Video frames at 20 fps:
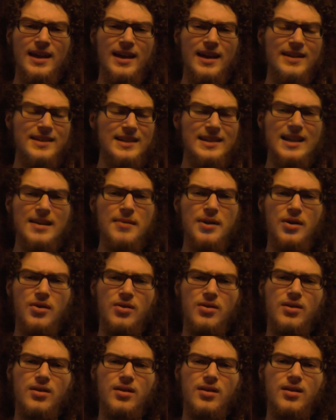It's a
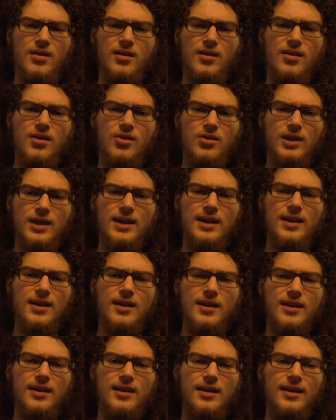demo, okay?
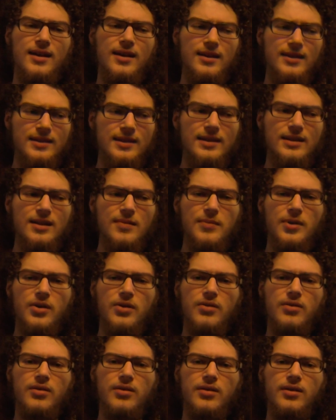It is a
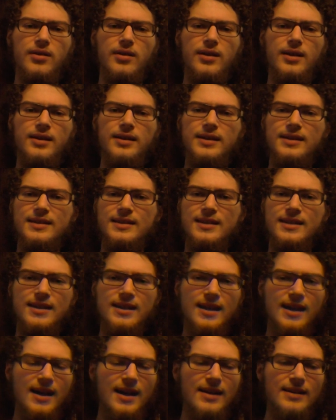demo. It is
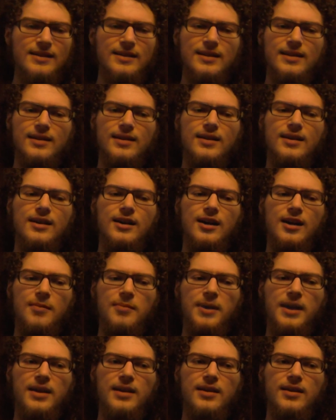not a
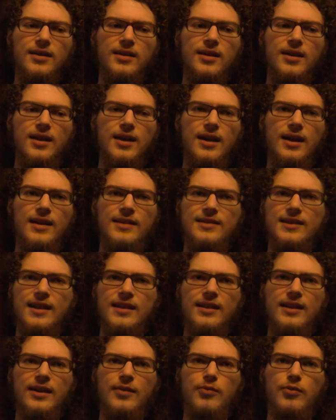beta. It's
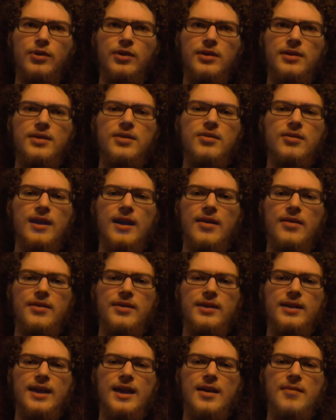not like we're a year out of
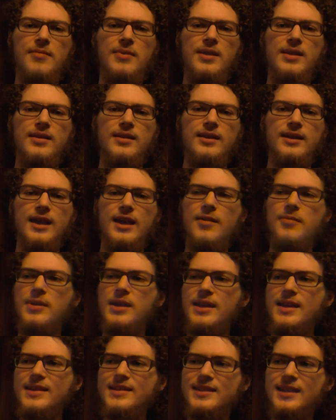the game. The game
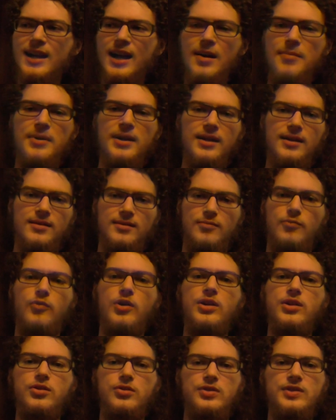is coming.
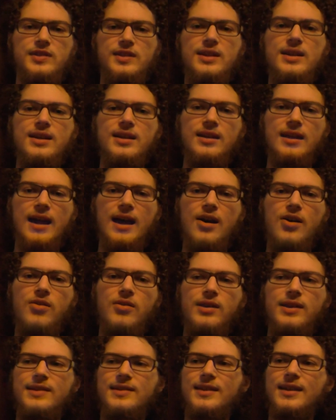What you're seeing
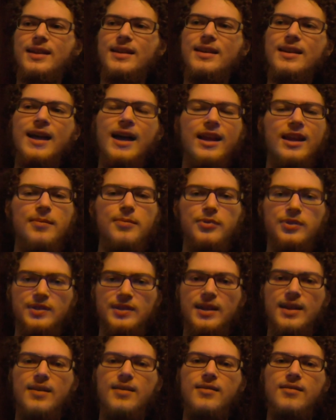now is like
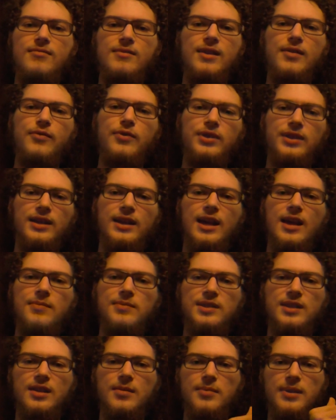90% of what the
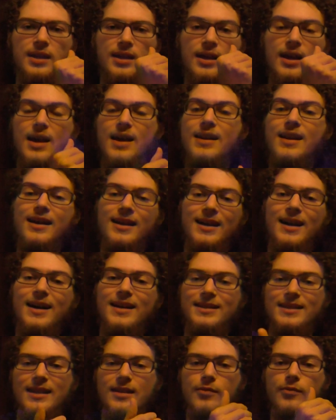game's gonna be. Not
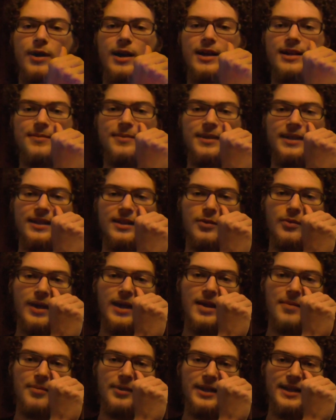content-wise, but like the
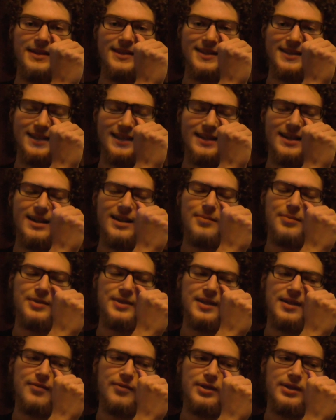way it plays, it's like
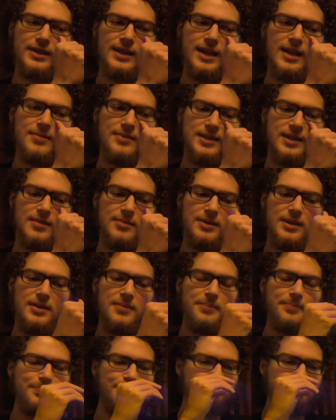90% of what the game's gonna be.